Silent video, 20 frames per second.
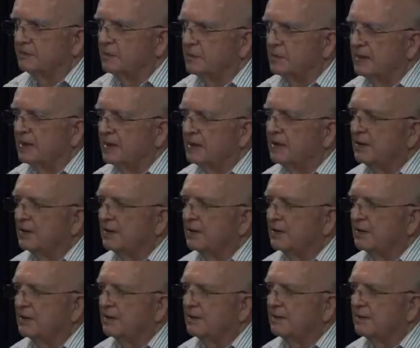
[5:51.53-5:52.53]
what I
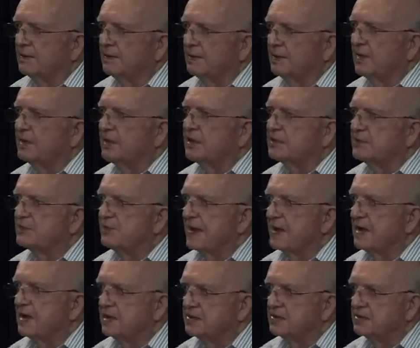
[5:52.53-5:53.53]
call elite
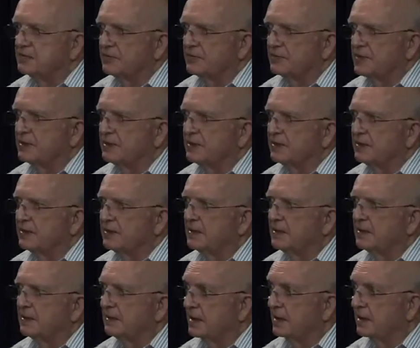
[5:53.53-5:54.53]
spies within
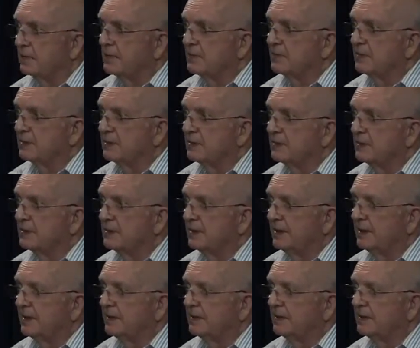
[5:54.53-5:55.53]
our government,
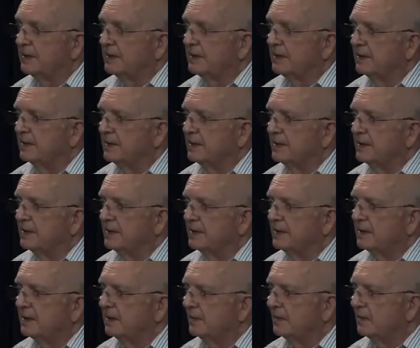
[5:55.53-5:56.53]
and
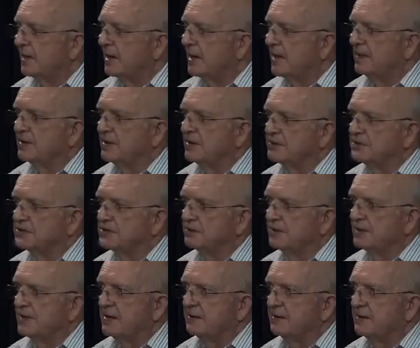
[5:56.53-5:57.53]
Obama is
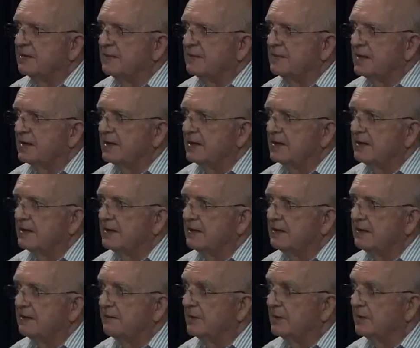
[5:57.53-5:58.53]
surrounded
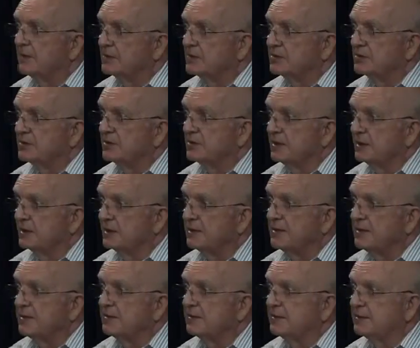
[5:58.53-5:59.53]
by members of the
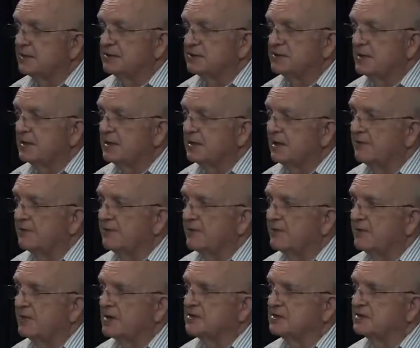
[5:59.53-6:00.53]
elite, just like every
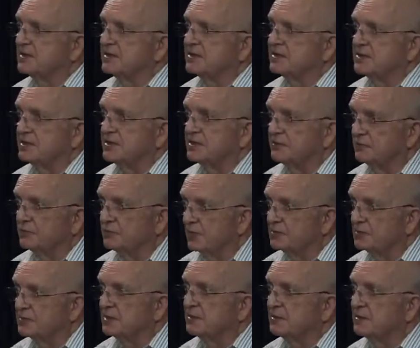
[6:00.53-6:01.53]
president since
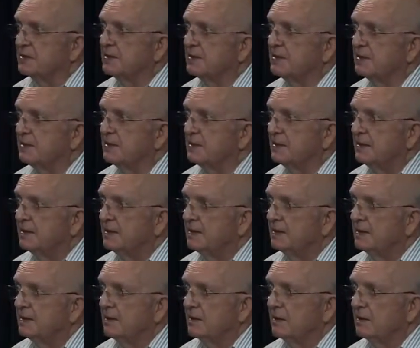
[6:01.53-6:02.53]
Wilson.
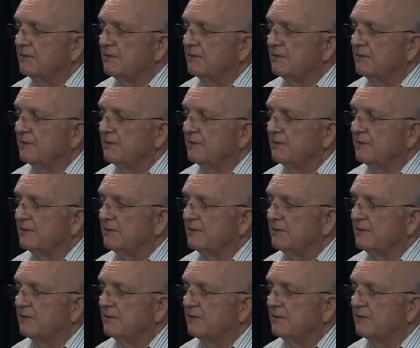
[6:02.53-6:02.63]
All